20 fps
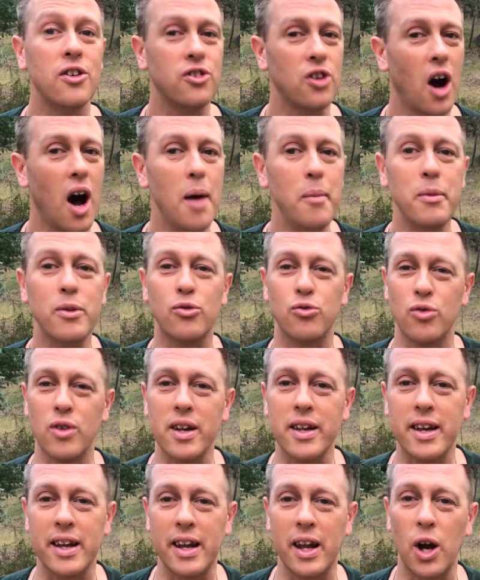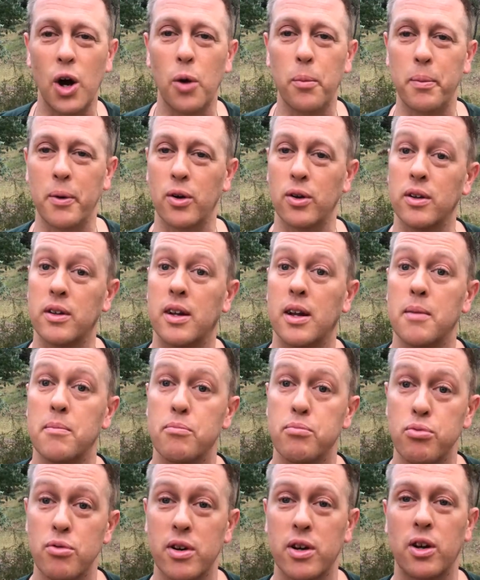thyme is really going to help because it's going
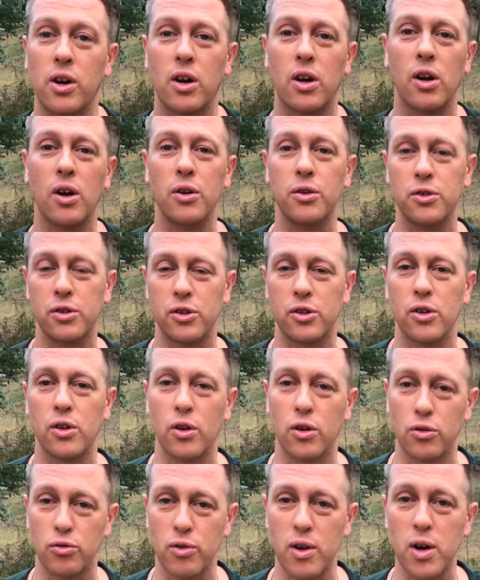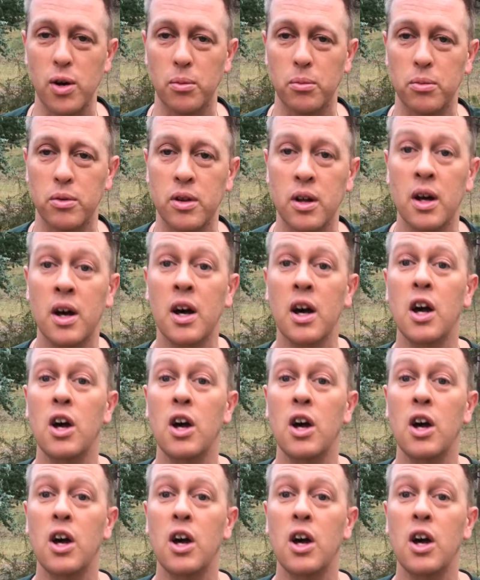to bring you closer to those realms.